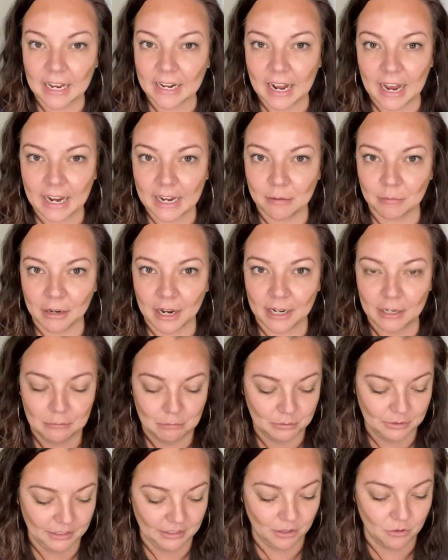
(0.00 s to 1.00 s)
I am kind of
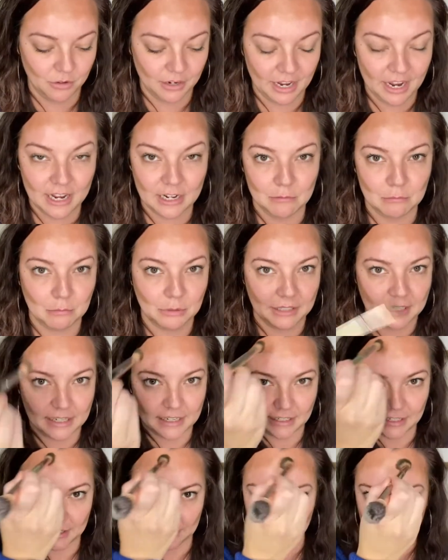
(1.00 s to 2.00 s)
going ahead and
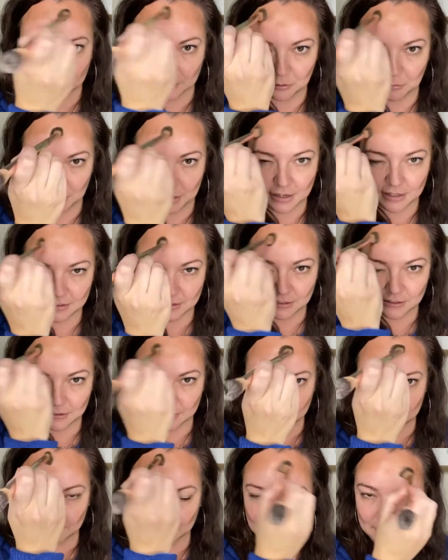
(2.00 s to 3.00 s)
blending it a little bit.
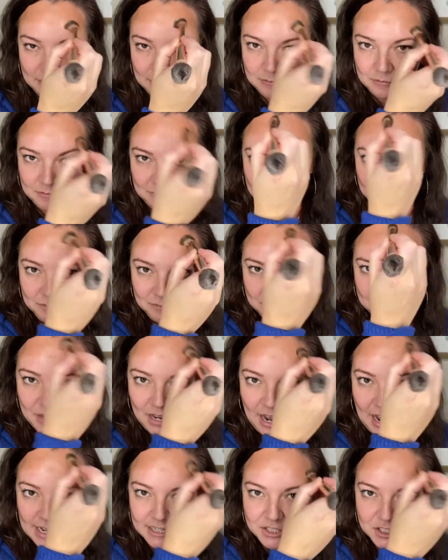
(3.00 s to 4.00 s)

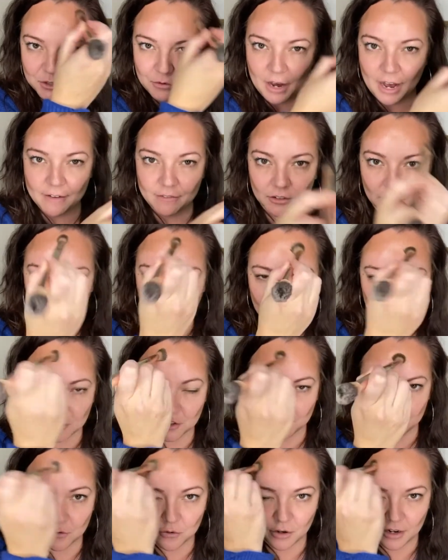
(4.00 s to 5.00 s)
I do have a
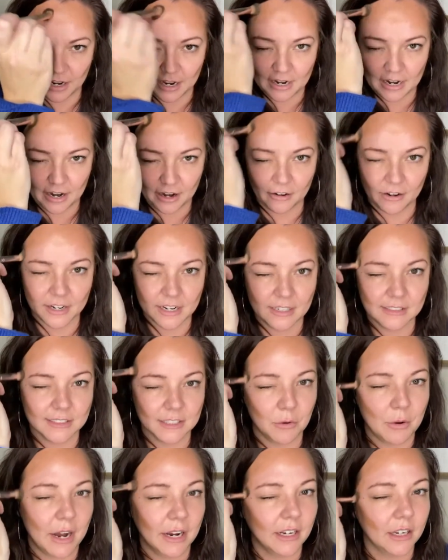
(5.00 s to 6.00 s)
larger forehead area,
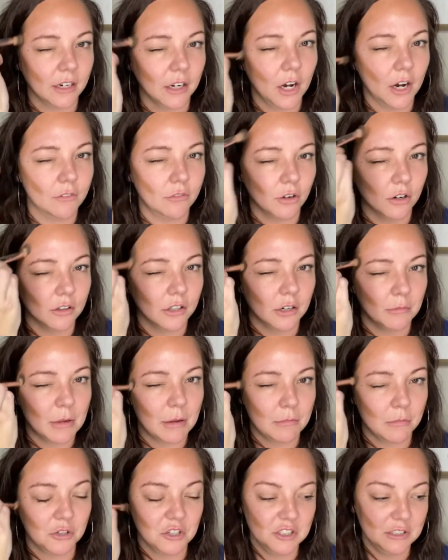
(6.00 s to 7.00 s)
so I can cover a little
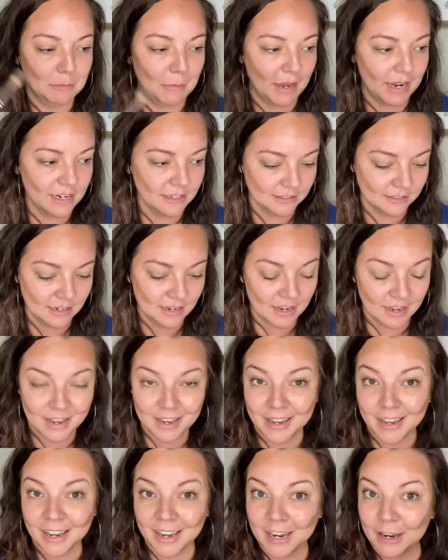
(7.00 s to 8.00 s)
bit more space.
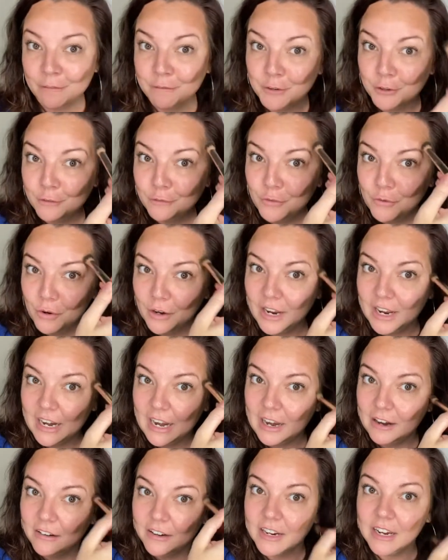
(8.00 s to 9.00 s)
If your forehead
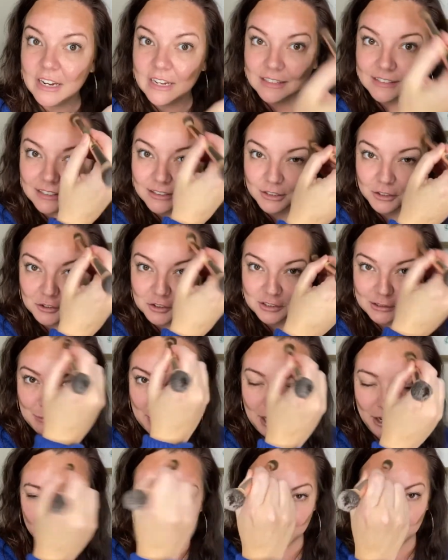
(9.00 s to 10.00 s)
area is a little
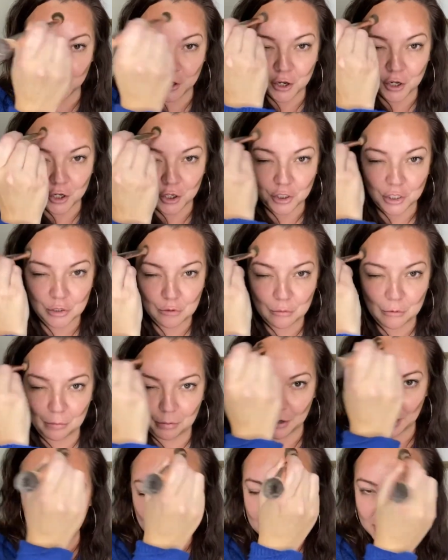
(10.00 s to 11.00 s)
smaller, you will
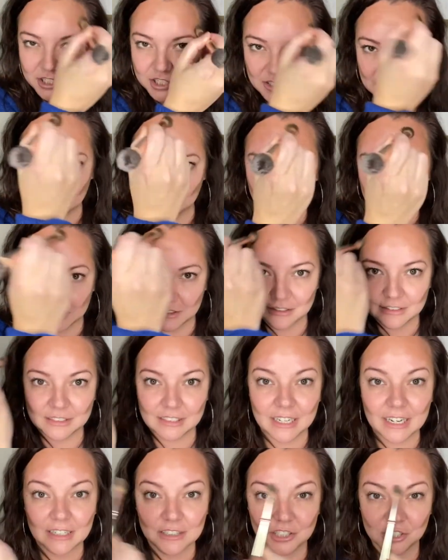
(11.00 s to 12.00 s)
probably just want to
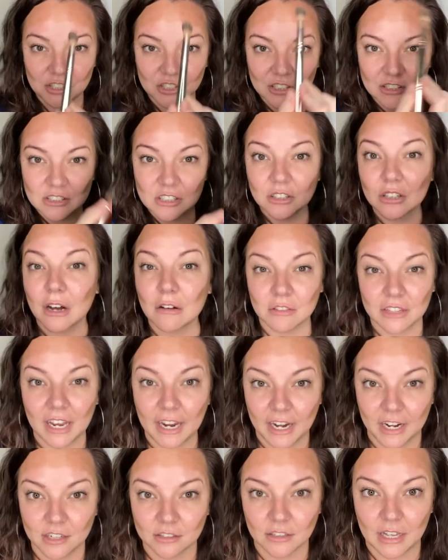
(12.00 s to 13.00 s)
stick to just along the
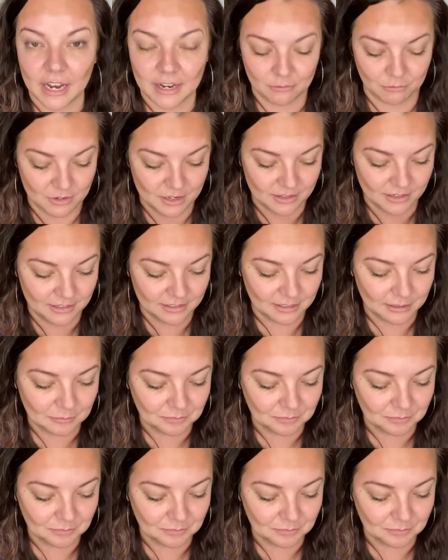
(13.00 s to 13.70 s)
hairline with it.